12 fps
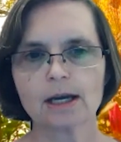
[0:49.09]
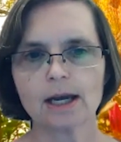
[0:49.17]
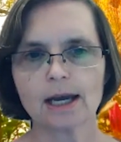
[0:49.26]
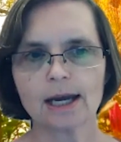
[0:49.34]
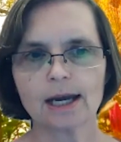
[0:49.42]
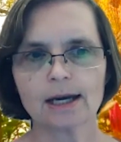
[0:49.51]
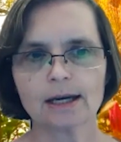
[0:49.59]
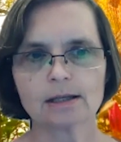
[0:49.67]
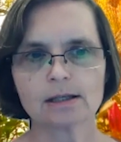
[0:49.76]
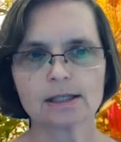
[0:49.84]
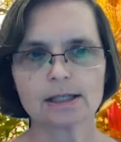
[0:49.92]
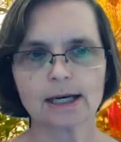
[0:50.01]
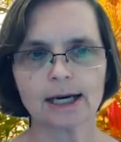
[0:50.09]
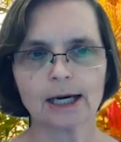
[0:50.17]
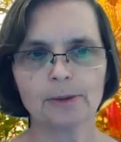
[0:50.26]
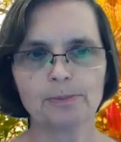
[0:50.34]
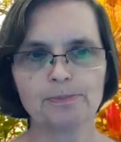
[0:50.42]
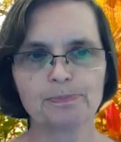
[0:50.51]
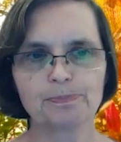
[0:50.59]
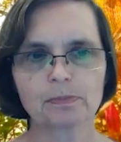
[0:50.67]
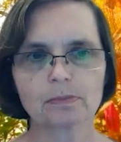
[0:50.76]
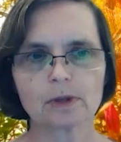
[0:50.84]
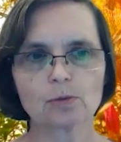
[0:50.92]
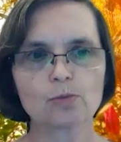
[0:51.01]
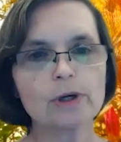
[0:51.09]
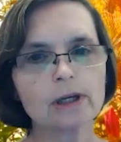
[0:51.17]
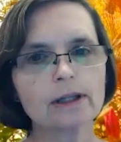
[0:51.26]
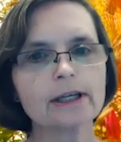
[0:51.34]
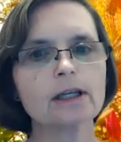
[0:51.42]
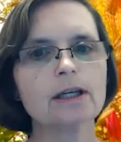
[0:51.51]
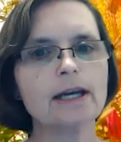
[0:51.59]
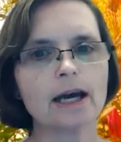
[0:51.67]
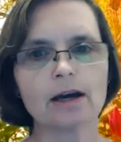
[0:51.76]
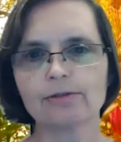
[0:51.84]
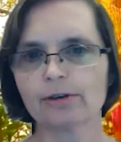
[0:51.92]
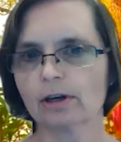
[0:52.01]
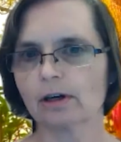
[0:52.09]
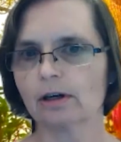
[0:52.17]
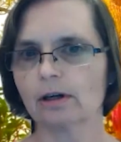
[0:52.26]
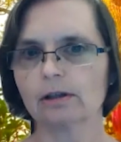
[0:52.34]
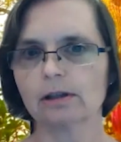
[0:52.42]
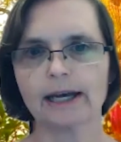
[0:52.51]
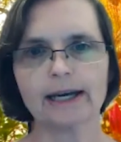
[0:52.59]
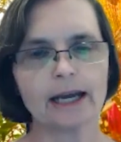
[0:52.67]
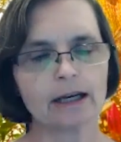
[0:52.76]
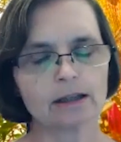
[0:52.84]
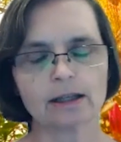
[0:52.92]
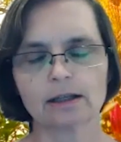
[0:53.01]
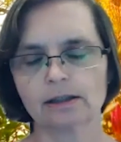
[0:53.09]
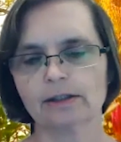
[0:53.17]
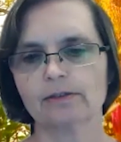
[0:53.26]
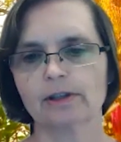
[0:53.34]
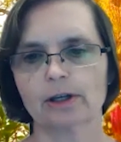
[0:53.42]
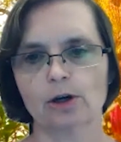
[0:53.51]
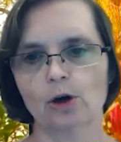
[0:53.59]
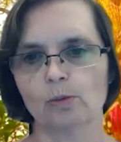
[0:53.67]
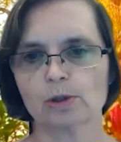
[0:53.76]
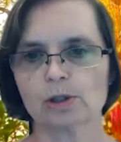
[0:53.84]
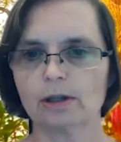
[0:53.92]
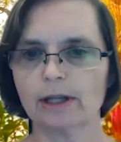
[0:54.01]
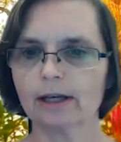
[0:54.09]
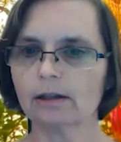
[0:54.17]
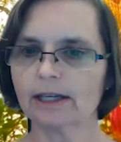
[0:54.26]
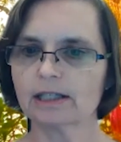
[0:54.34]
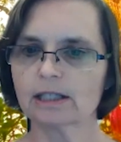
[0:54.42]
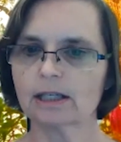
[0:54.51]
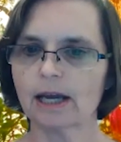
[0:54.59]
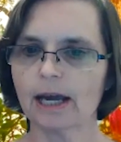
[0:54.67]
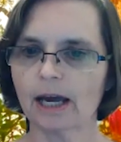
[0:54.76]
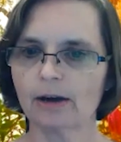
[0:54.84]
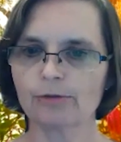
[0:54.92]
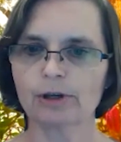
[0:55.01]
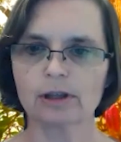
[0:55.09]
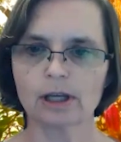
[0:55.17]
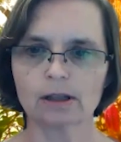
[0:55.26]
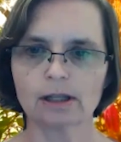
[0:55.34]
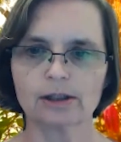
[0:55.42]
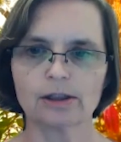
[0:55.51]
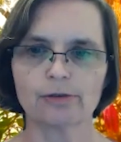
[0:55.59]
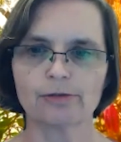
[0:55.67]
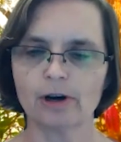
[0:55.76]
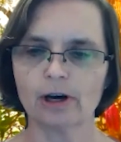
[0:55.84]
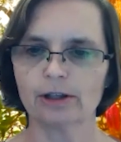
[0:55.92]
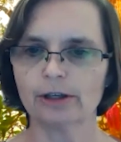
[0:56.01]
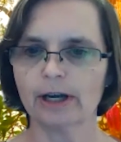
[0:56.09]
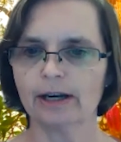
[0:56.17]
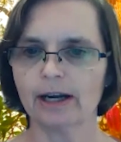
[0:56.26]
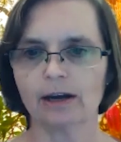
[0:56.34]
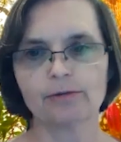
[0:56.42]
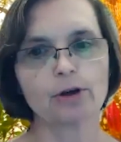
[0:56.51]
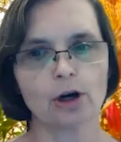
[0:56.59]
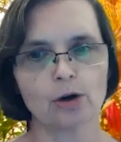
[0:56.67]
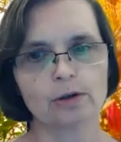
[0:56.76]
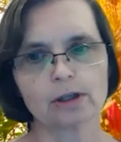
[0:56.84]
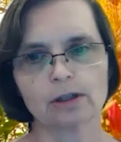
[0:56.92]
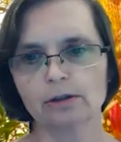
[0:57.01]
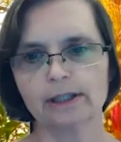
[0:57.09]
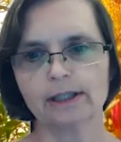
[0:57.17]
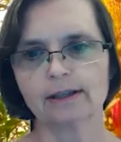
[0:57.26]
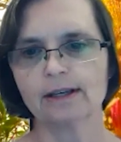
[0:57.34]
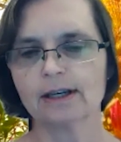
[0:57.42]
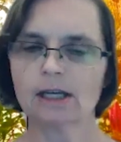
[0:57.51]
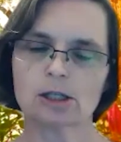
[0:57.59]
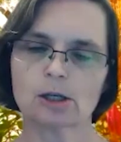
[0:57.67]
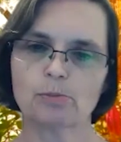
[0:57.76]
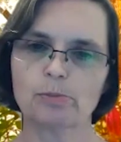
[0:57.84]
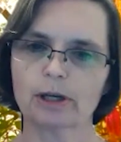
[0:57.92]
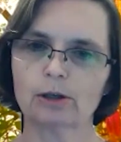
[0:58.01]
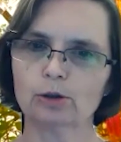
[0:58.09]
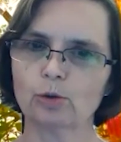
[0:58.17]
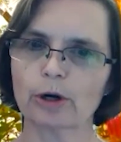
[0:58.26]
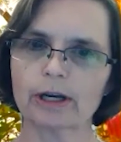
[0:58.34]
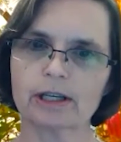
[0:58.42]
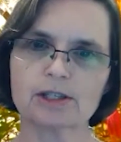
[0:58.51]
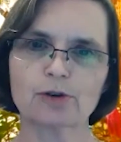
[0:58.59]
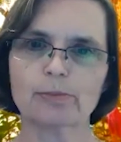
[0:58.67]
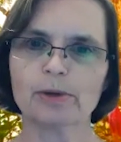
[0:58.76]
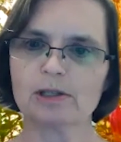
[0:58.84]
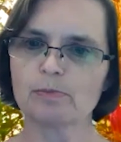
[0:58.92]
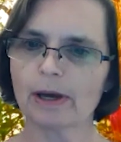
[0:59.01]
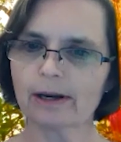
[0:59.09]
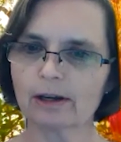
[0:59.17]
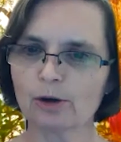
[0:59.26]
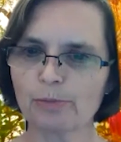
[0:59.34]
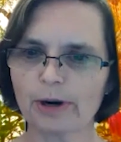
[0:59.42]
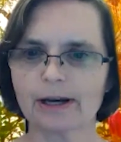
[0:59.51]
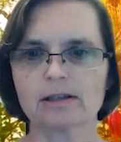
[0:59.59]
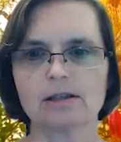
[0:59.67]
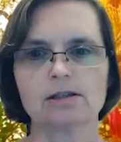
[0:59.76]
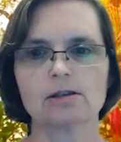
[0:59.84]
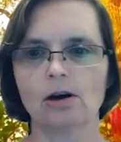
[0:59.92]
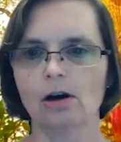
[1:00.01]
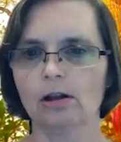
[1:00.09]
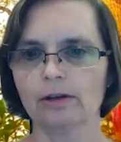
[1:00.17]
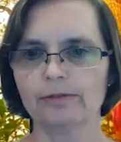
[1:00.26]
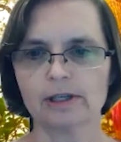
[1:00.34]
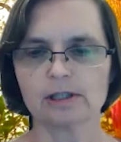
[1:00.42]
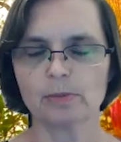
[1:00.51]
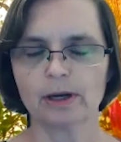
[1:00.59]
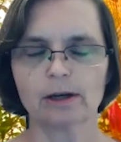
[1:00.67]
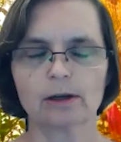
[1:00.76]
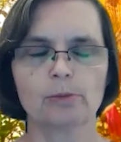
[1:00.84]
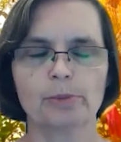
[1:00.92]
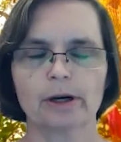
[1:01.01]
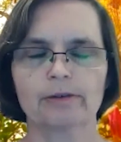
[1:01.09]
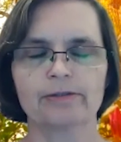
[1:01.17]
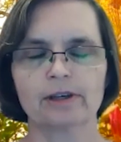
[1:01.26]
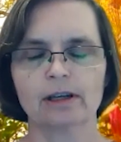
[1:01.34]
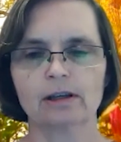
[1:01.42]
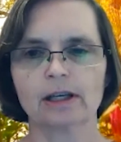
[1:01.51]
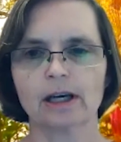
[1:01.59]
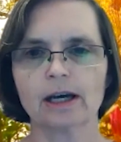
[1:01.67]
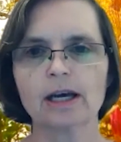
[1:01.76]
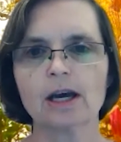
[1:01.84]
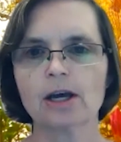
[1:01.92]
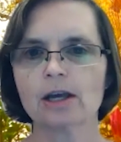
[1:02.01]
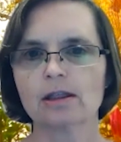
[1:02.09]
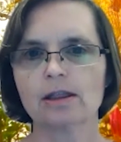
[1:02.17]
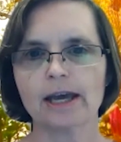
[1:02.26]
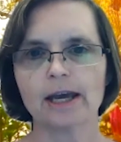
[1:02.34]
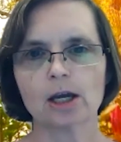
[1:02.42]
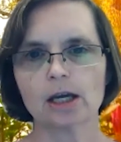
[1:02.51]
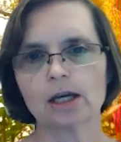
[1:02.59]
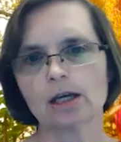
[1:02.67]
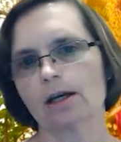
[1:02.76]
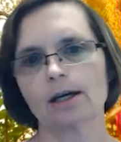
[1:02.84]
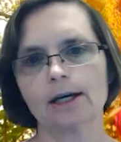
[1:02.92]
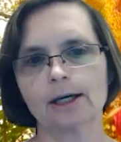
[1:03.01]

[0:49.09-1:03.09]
and really never let anything leave their home. So they collected everything that their father had ever owned, including some pickled organs from his medical practice, all of his medical paraphernalia. They